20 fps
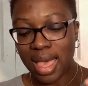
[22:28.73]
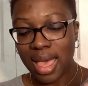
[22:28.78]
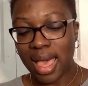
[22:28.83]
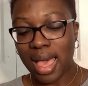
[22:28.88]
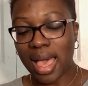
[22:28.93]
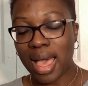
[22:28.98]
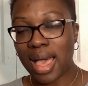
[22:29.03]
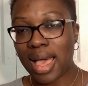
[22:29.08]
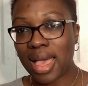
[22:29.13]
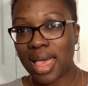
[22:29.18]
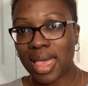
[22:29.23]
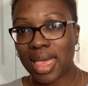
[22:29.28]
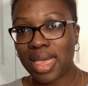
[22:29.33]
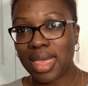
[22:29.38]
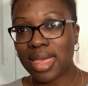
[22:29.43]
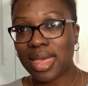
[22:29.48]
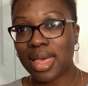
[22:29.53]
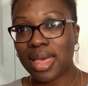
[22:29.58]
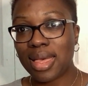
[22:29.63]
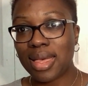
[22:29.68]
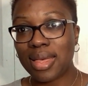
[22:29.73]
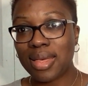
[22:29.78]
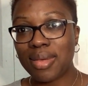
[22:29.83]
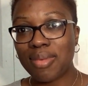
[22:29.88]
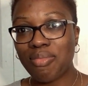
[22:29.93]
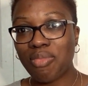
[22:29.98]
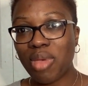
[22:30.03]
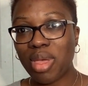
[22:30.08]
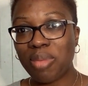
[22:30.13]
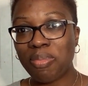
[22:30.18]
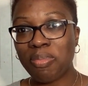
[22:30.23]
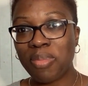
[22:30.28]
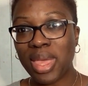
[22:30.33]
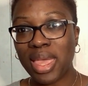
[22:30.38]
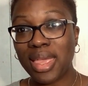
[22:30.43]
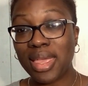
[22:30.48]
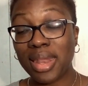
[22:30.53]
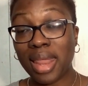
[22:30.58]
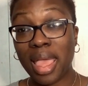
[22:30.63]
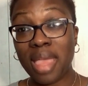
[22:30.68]
I
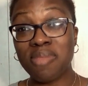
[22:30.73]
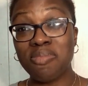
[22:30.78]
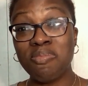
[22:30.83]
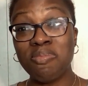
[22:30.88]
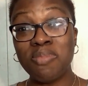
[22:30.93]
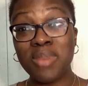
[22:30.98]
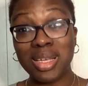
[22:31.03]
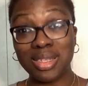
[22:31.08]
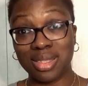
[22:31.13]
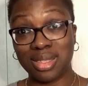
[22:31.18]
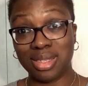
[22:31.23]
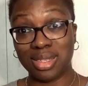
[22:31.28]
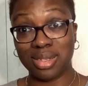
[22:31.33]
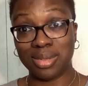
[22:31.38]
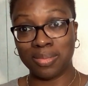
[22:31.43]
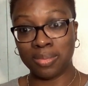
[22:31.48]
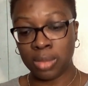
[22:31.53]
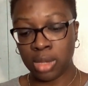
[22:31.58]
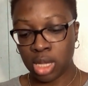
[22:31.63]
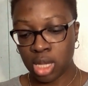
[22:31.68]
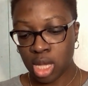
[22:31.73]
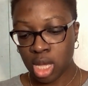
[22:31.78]
made a muslin